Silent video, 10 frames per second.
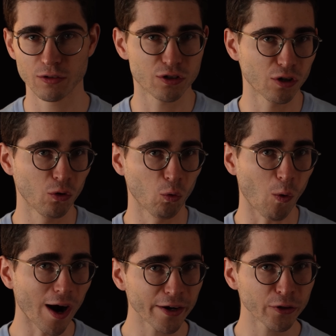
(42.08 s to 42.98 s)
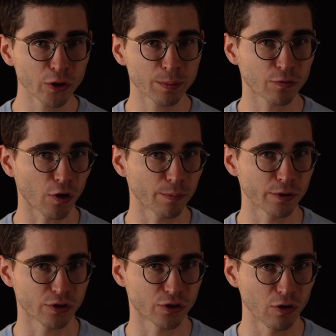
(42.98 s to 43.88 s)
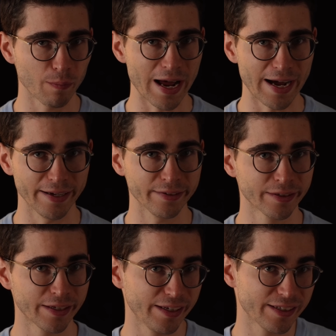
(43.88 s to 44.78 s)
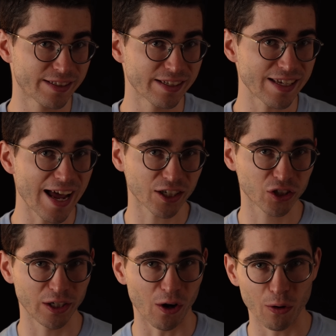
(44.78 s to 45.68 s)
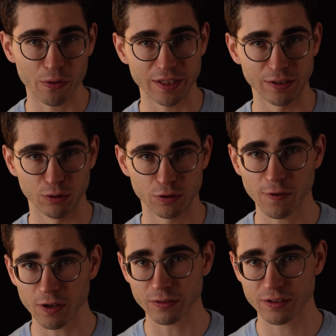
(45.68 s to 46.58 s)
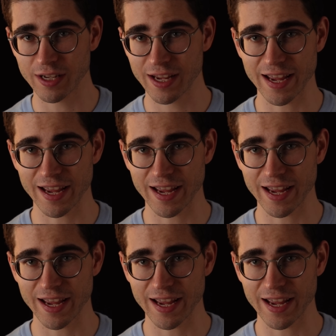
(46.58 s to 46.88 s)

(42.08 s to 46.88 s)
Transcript: So why are Europe's farmers so mad? Is this actually all the E U's fault?